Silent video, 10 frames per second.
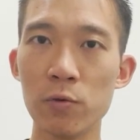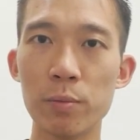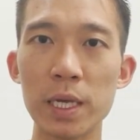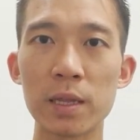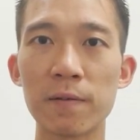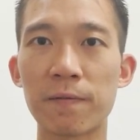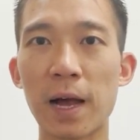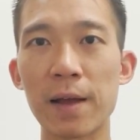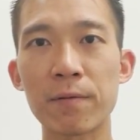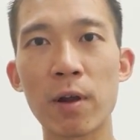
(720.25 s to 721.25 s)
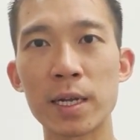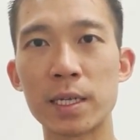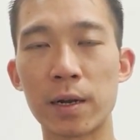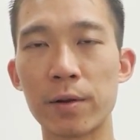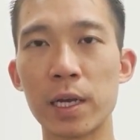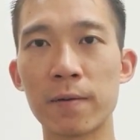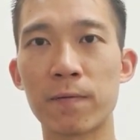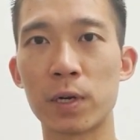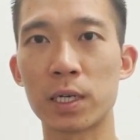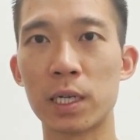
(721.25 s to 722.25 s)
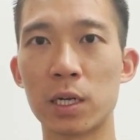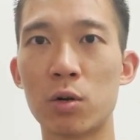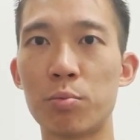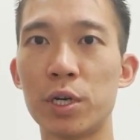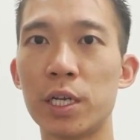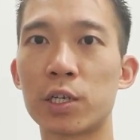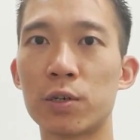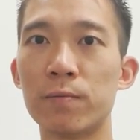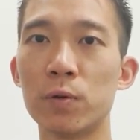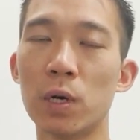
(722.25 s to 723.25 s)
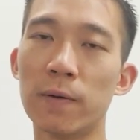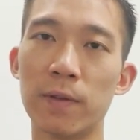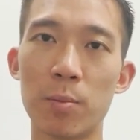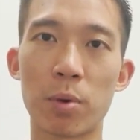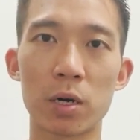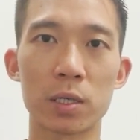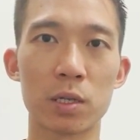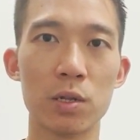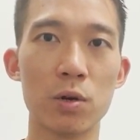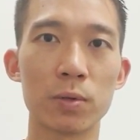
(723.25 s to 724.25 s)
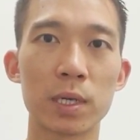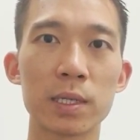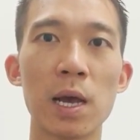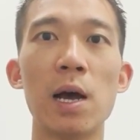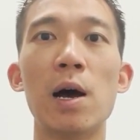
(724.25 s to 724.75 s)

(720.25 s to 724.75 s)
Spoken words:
meet the 5 criteria for the clinical prediction rule of lumbar stenosis,